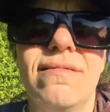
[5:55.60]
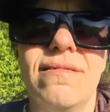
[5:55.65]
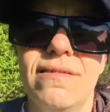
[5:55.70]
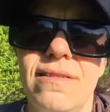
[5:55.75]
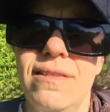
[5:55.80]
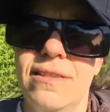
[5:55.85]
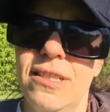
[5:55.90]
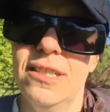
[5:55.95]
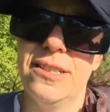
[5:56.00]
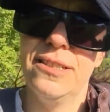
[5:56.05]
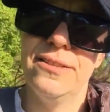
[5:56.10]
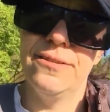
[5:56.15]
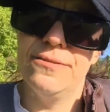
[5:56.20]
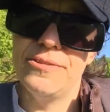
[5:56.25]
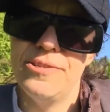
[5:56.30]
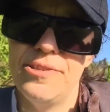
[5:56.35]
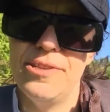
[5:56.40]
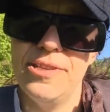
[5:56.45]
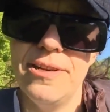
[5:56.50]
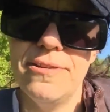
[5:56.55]

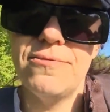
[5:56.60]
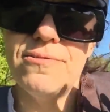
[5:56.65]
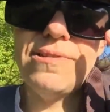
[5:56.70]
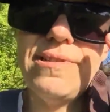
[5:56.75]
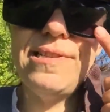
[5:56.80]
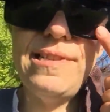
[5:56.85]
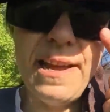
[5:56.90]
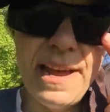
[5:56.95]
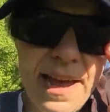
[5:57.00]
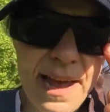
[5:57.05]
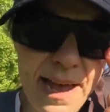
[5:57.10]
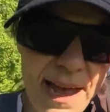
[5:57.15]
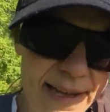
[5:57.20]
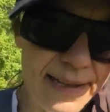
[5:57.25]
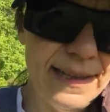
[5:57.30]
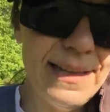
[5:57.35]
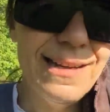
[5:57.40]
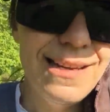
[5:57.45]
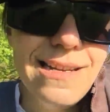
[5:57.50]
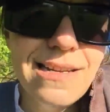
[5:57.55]
no, so sad.
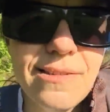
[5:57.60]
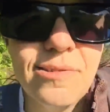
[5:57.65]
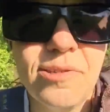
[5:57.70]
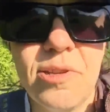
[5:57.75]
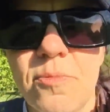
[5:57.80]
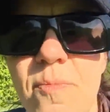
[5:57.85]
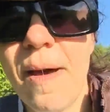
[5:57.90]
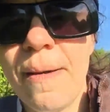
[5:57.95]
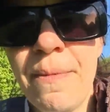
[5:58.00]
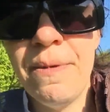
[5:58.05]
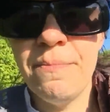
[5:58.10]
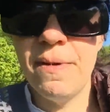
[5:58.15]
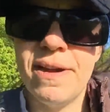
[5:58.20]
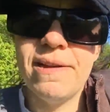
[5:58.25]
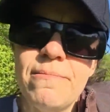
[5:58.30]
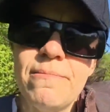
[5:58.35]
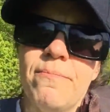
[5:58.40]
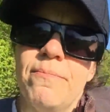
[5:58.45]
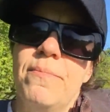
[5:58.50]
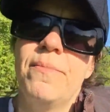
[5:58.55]
So mommy
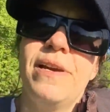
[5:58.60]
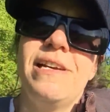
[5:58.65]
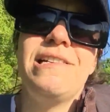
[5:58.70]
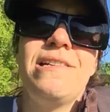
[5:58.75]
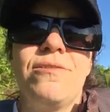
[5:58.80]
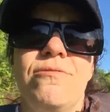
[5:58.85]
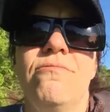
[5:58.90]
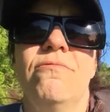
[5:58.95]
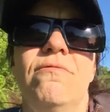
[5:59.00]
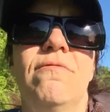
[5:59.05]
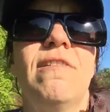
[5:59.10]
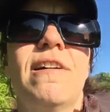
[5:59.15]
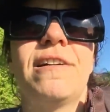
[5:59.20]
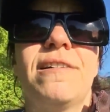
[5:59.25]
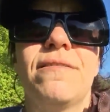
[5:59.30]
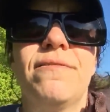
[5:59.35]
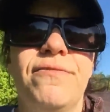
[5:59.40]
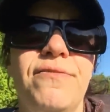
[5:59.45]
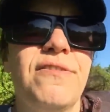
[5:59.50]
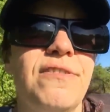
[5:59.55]
bear made a new
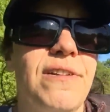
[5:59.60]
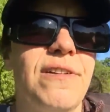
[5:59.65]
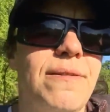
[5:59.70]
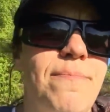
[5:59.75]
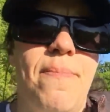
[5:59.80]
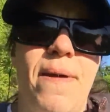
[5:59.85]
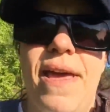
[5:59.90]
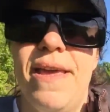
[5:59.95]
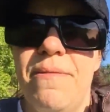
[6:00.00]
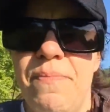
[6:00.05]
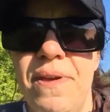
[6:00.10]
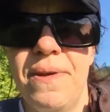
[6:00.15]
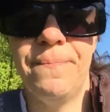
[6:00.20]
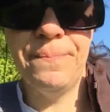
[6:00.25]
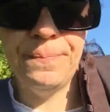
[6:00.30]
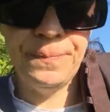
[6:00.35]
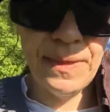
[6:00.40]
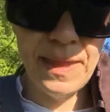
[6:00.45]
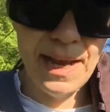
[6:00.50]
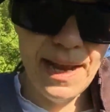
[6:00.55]
one for the baby.
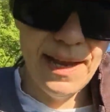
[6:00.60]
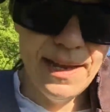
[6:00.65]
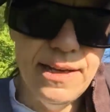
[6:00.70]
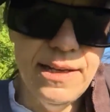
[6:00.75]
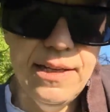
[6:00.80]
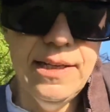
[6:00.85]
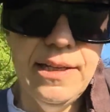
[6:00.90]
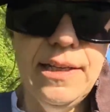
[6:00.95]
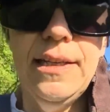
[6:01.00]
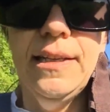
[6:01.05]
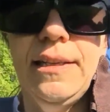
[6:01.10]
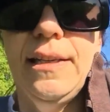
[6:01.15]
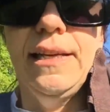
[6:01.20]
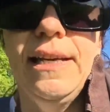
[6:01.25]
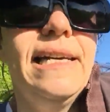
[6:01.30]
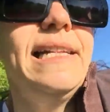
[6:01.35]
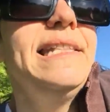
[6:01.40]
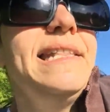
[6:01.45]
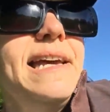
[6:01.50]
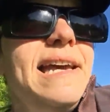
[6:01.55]

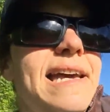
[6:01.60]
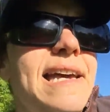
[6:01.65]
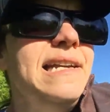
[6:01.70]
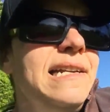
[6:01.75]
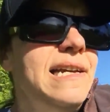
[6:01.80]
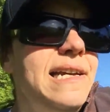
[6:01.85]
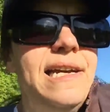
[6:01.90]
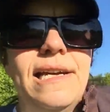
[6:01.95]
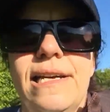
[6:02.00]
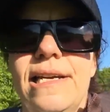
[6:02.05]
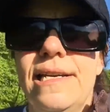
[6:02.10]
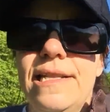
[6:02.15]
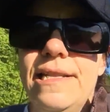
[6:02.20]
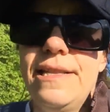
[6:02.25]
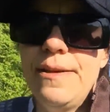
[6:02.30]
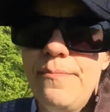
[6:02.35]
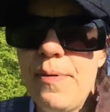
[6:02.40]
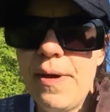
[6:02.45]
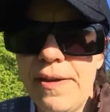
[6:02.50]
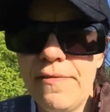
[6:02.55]
And then
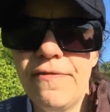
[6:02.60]
the bear